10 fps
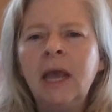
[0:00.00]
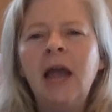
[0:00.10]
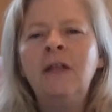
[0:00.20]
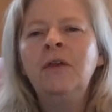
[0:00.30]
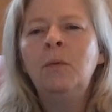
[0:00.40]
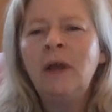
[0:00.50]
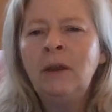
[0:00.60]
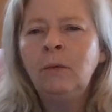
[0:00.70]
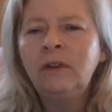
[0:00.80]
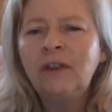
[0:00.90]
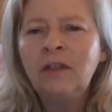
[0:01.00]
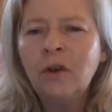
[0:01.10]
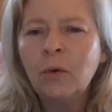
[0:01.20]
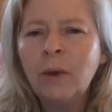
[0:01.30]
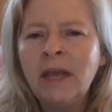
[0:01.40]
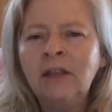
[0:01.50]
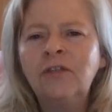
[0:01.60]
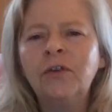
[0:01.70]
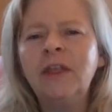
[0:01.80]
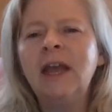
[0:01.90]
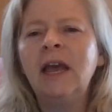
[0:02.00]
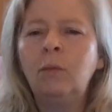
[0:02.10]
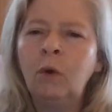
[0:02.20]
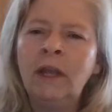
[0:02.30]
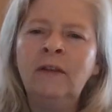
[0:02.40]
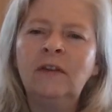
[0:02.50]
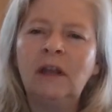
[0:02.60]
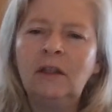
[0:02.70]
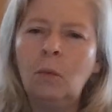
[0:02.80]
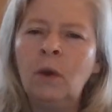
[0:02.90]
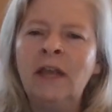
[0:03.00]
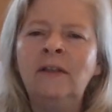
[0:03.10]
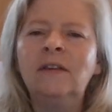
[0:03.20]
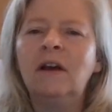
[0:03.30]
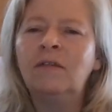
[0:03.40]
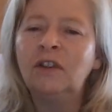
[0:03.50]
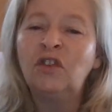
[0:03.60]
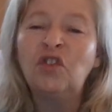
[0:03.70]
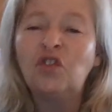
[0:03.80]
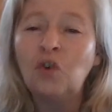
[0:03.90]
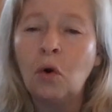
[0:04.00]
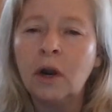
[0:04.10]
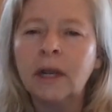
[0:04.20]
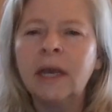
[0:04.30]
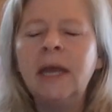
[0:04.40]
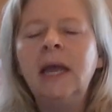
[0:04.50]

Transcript: And the wind was in their wings, for they had wings like the wings of a stork.